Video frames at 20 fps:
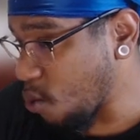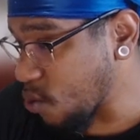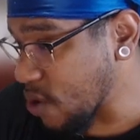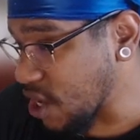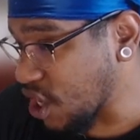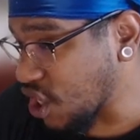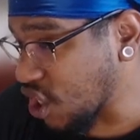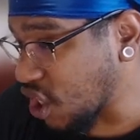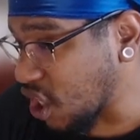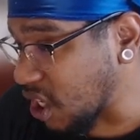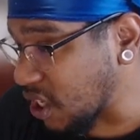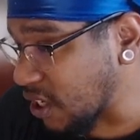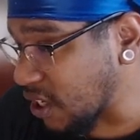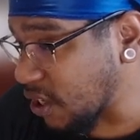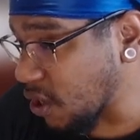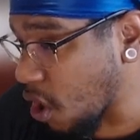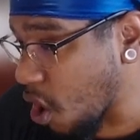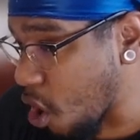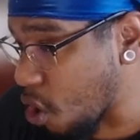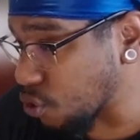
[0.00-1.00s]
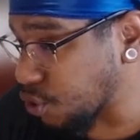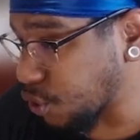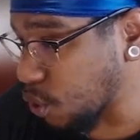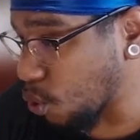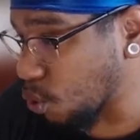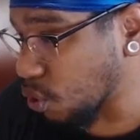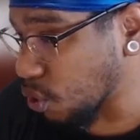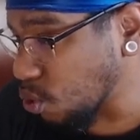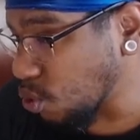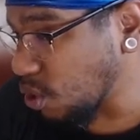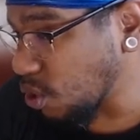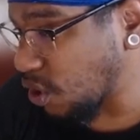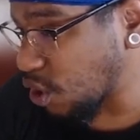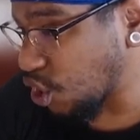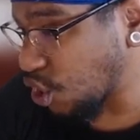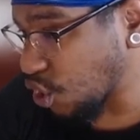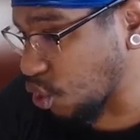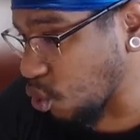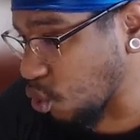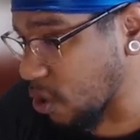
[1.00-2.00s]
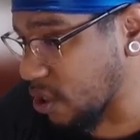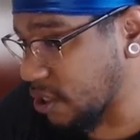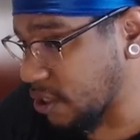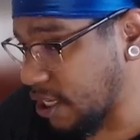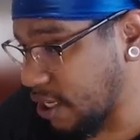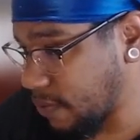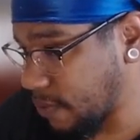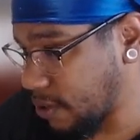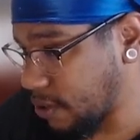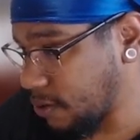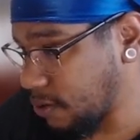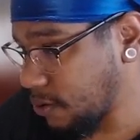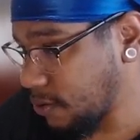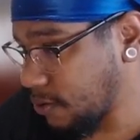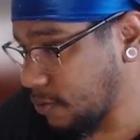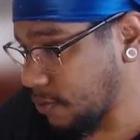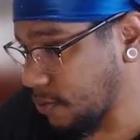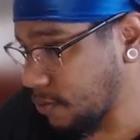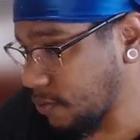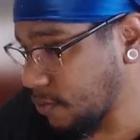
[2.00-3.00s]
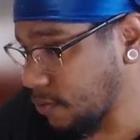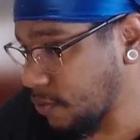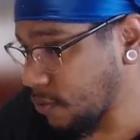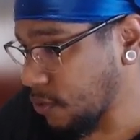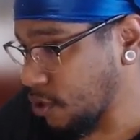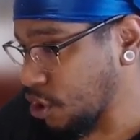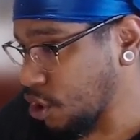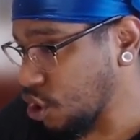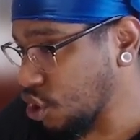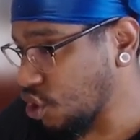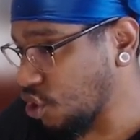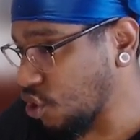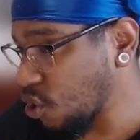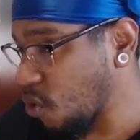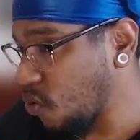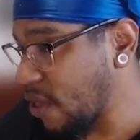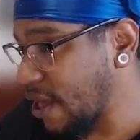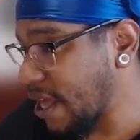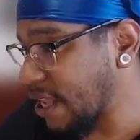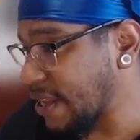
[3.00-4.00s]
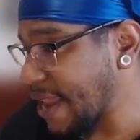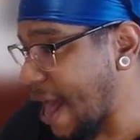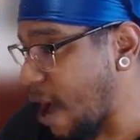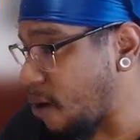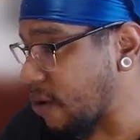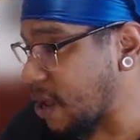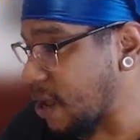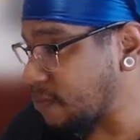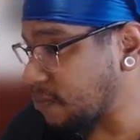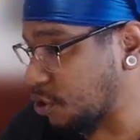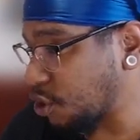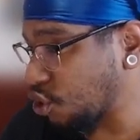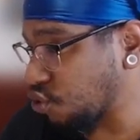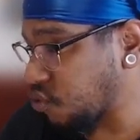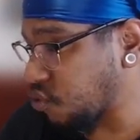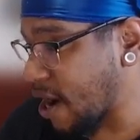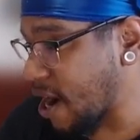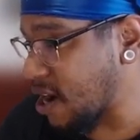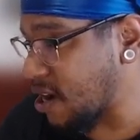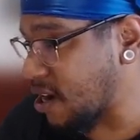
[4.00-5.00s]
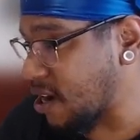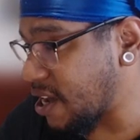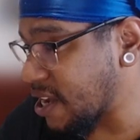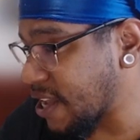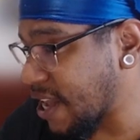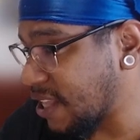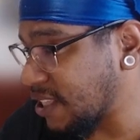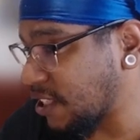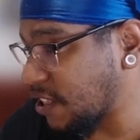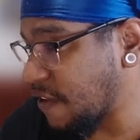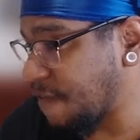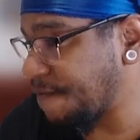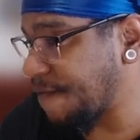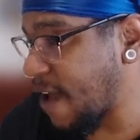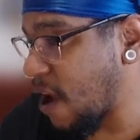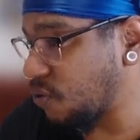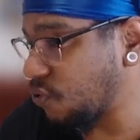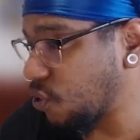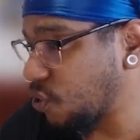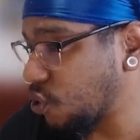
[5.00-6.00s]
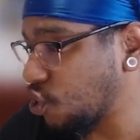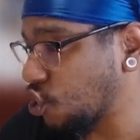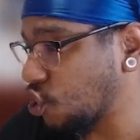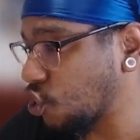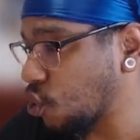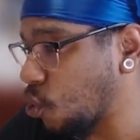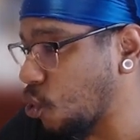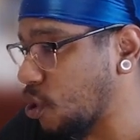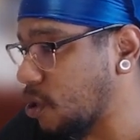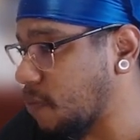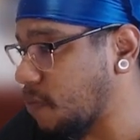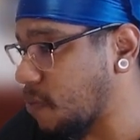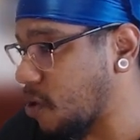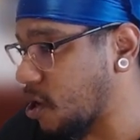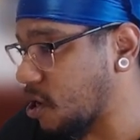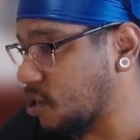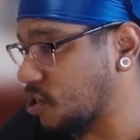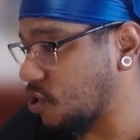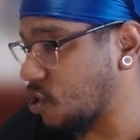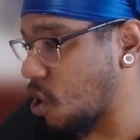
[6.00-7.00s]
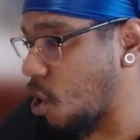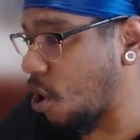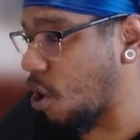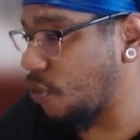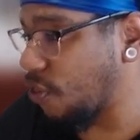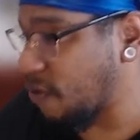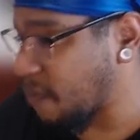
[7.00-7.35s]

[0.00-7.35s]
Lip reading: we couldn't also lose the sword demon, so they allowed him to train against the founder's sword marks on the